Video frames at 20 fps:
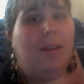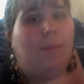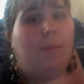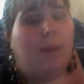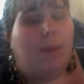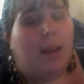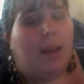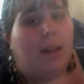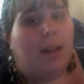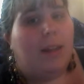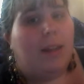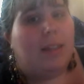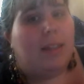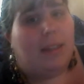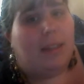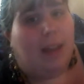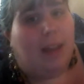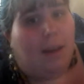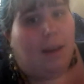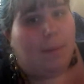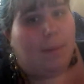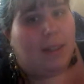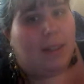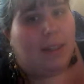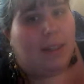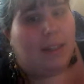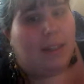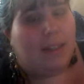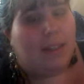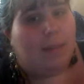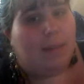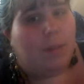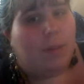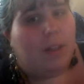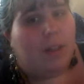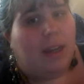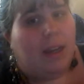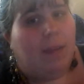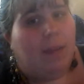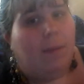But it's the opposite in
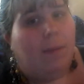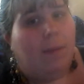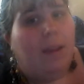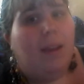summertime